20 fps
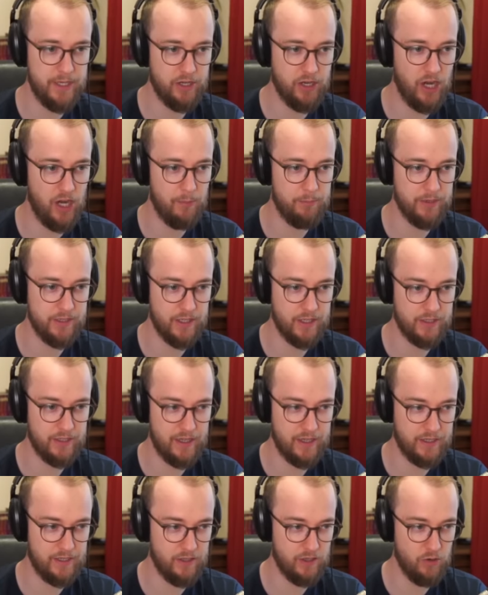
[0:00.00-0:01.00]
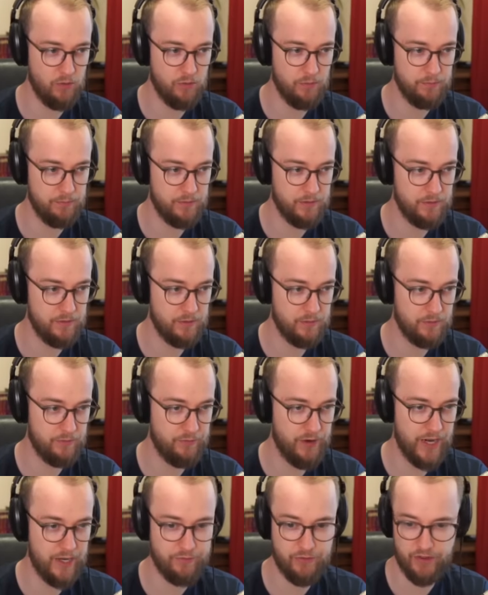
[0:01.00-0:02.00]
up and then like, you know,
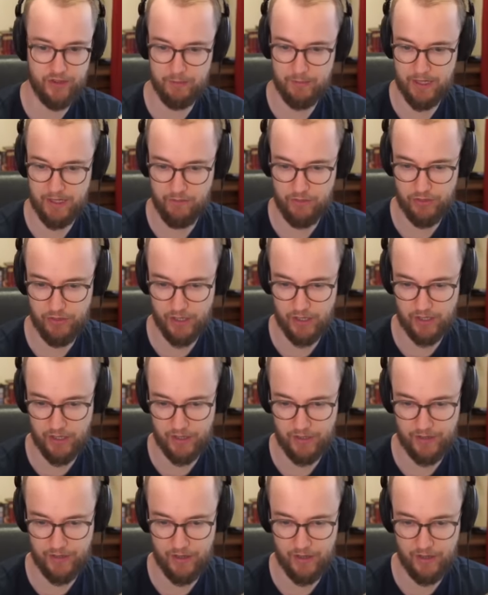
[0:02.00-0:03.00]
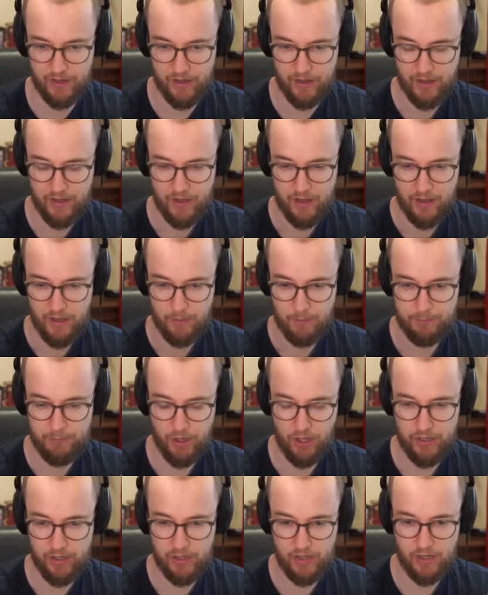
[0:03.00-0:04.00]
fight for them and everything like that.
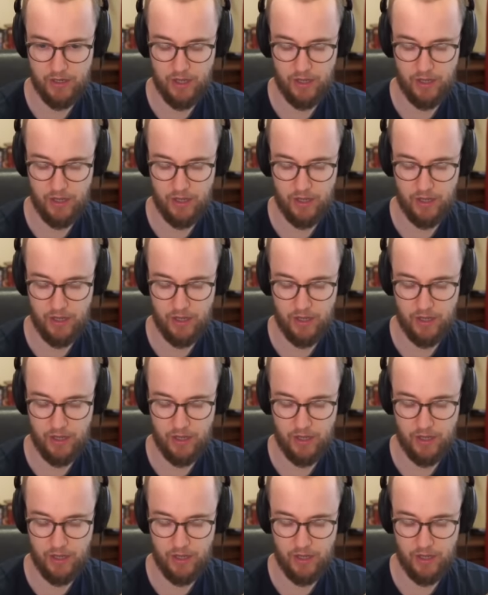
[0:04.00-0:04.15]
But